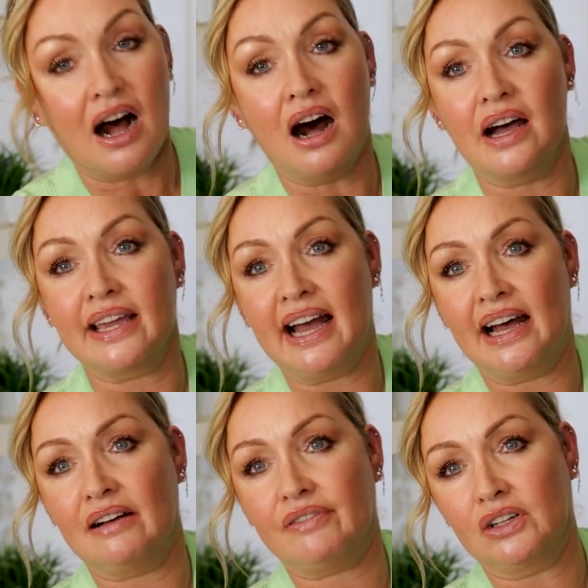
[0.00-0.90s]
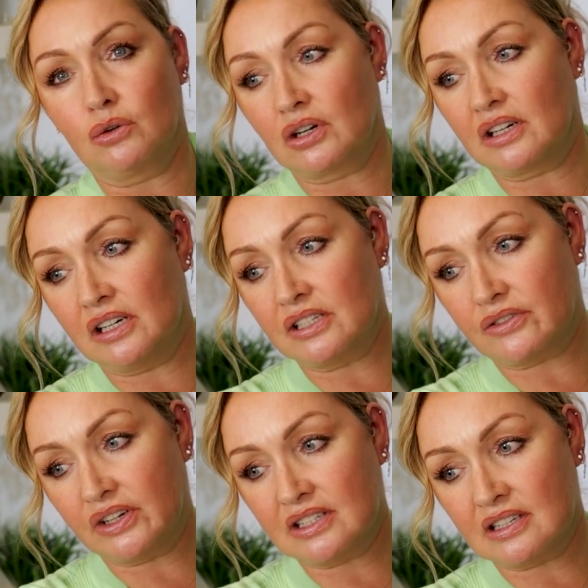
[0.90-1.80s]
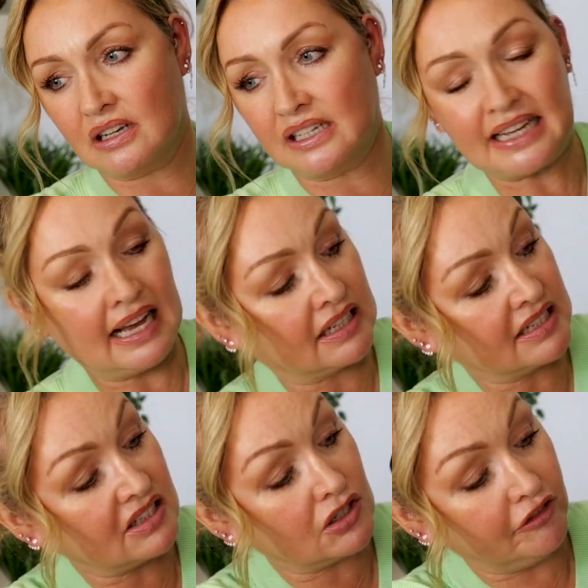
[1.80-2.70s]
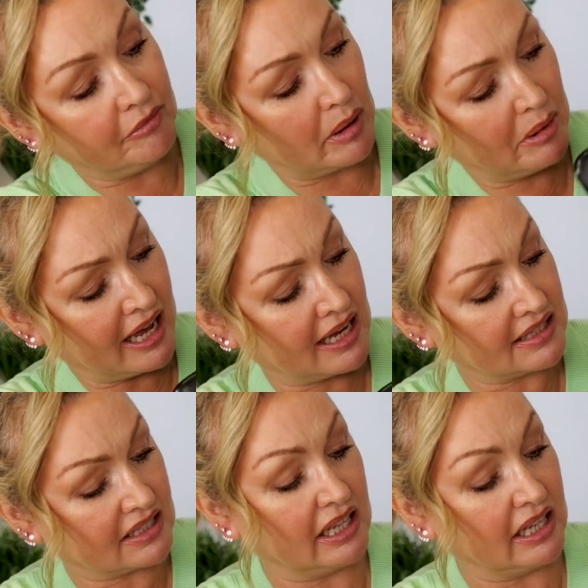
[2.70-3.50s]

I have an organizer inside and I stuff my bags,